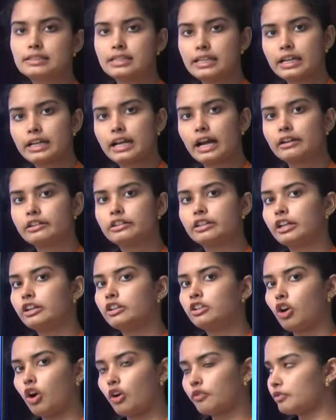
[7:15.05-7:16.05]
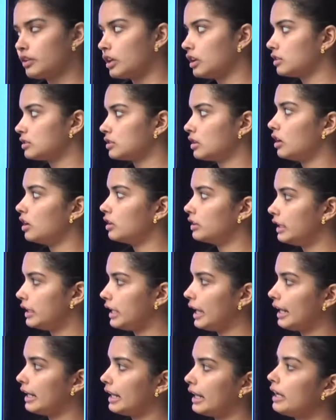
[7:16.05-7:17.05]
C content of the
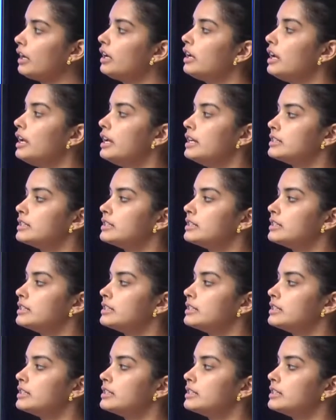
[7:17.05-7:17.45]
DNA.